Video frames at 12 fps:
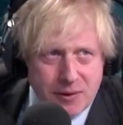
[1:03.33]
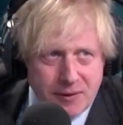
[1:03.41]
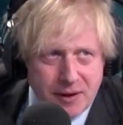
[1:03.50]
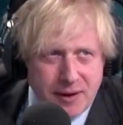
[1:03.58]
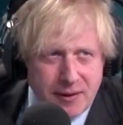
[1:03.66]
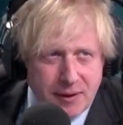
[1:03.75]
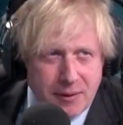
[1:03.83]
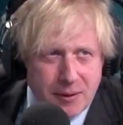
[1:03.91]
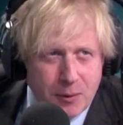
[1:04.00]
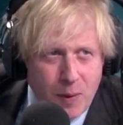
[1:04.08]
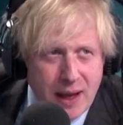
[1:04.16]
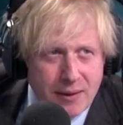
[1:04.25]
you look at
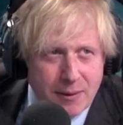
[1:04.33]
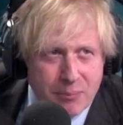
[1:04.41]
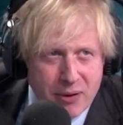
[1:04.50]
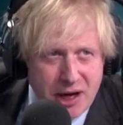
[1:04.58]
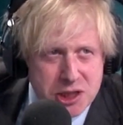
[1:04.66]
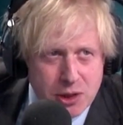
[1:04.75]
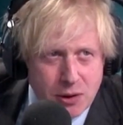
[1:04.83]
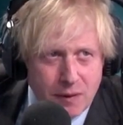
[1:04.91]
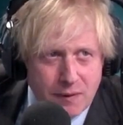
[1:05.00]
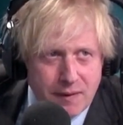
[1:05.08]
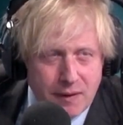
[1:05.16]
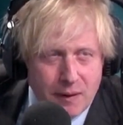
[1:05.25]
the
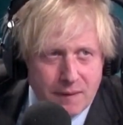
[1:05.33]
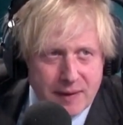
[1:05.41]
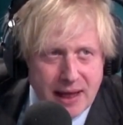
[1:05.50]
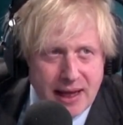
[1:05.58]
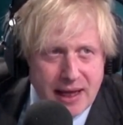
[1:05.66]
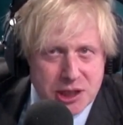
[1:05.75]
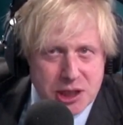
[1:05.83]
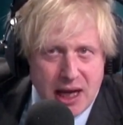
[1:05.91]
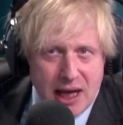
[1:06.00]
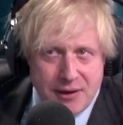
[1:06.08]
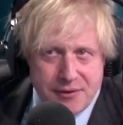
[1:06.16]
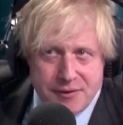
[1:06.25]
pressure on the
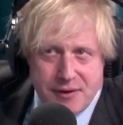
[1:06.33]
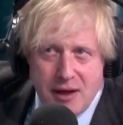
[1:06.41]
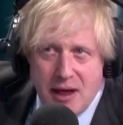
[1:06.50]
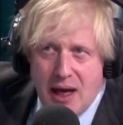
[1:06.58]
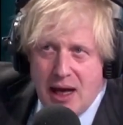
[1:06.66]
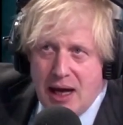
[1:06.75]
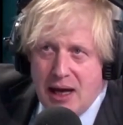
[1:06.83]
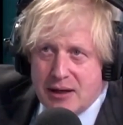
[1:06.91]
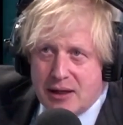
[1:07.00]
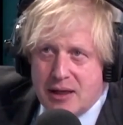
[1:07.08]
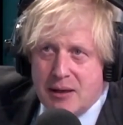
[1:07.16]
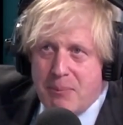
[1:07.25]
NHS,
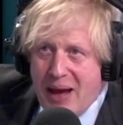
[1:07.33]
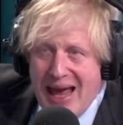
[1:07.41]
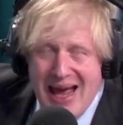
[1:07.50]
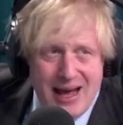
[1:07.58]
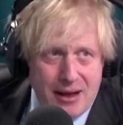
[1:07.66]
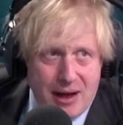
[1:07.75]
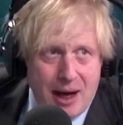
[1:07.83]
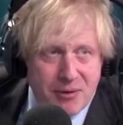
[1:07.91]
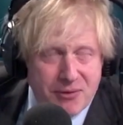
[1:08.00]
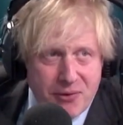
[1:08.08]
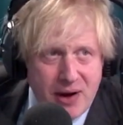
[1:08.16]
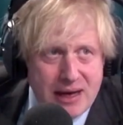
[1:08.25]
compare,
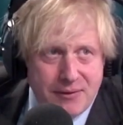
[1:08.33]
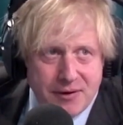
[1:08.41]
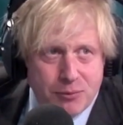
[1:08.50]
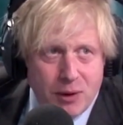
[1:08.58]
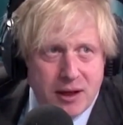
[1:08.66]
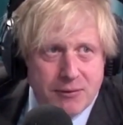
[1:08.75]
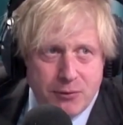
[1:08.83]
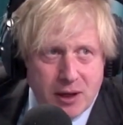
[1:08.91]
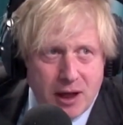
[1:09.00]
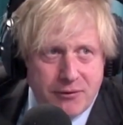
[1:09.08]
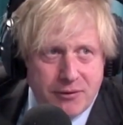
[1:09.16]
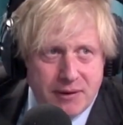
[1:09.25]
I'm afraid, this
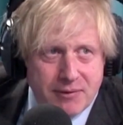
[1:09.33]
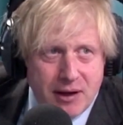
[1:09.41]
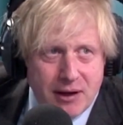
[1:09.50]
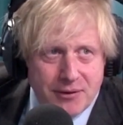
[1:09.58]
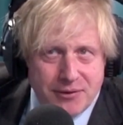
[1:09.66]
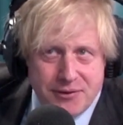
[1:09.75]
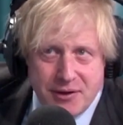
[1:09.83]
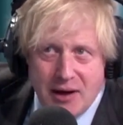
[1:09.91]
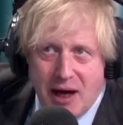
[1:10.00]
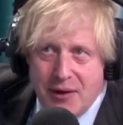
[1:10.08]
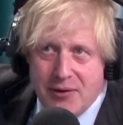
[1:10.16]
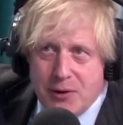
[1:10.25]
wonderful country of ours
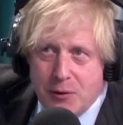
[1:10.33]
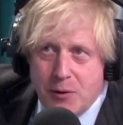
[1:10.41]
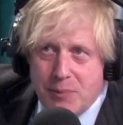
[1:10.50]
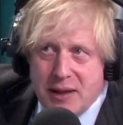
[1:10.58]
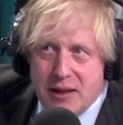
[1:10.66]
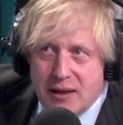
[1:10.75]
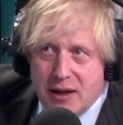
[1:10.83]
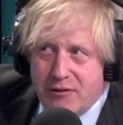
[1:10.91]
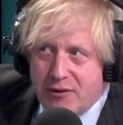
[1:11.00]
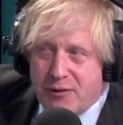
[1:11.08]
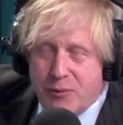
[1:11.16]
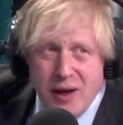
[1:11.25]
to other European
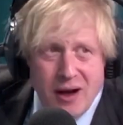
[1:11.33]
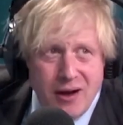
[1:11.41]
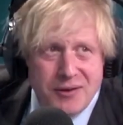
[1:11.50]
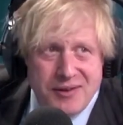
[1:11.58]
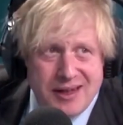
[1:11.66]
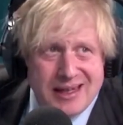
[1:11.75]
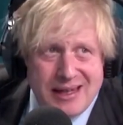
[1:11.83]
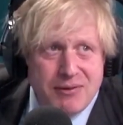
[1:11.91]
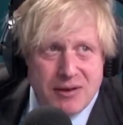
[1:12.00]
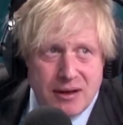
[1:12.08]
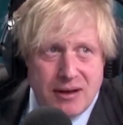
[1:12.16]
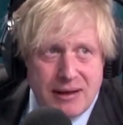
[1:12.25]
countries. We are
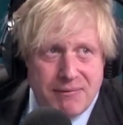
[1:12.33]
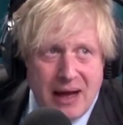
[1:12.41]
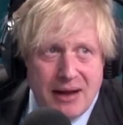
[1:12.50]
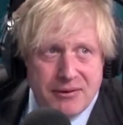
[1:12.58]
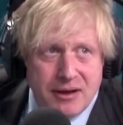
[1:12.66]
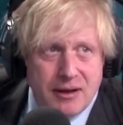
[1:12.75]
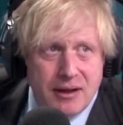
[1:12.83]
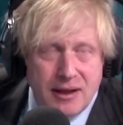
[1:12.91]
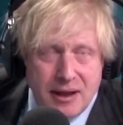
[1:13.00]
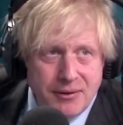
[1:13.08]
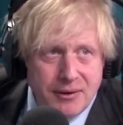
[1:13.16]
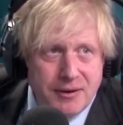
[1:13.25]
significantly fatter
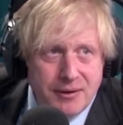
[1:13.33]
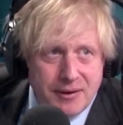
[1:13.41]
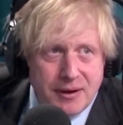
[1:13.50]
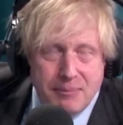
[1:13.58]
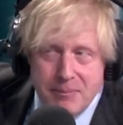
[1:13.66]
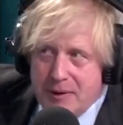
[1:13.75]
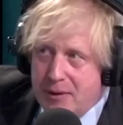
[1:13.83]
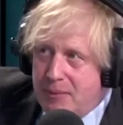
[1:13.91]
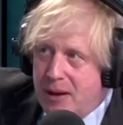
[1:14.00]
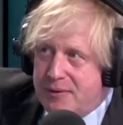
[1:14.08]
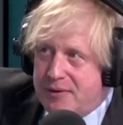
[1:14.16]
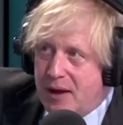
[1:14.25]
than
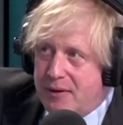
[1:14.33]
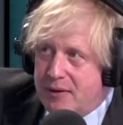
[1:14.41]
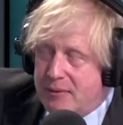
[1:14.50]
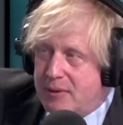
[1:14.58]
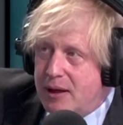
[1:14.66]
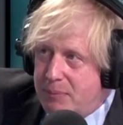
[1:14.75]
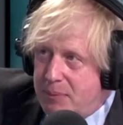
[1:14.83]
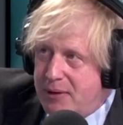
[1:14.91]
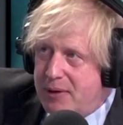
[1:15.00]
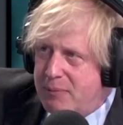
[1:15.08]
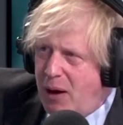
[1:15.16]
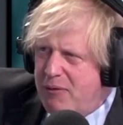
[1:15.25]
most other, I
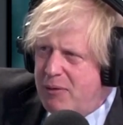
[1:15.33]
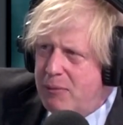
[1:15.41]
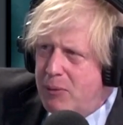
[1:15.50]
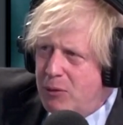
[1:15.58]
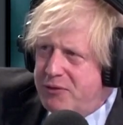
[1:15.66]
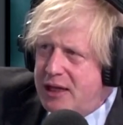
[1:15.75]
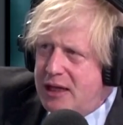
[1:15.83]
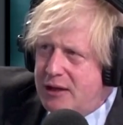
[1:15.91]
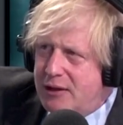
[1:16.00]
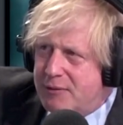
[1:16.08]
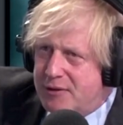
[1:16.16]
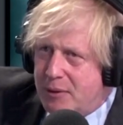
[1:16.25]
think, apart from the
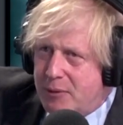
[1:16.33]
Maltese for